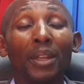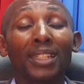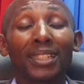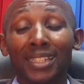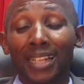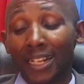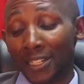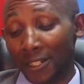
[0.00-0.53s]

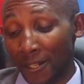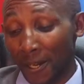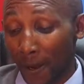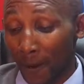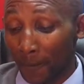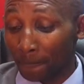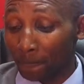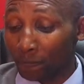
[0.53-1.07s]
Start
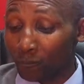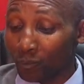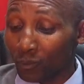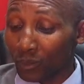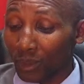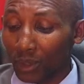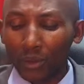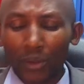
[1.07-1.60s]
now.
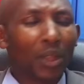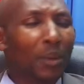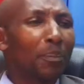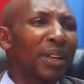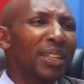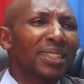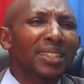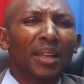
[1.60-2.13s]
The
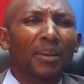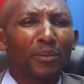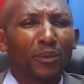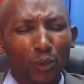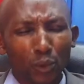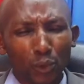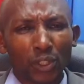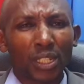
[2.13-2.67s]
best
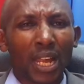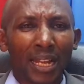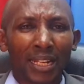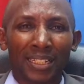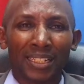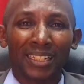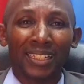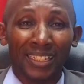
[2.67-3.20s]
time to
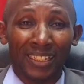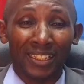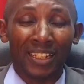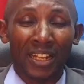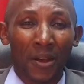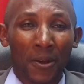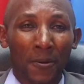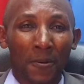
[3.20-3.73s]
start is
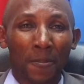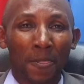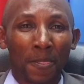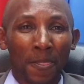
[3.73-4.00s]
now.